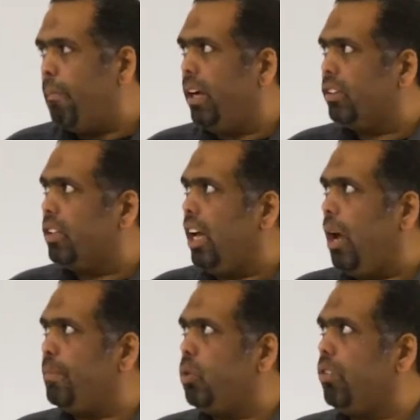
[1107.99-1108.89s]
but
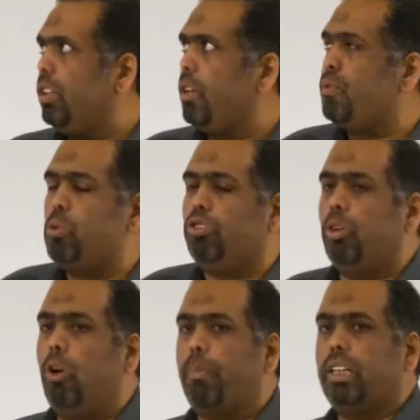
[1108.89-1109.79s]
I'm using the
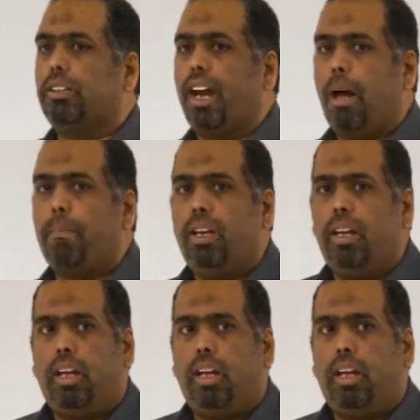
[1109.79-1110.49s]
Fusion Orbitrap.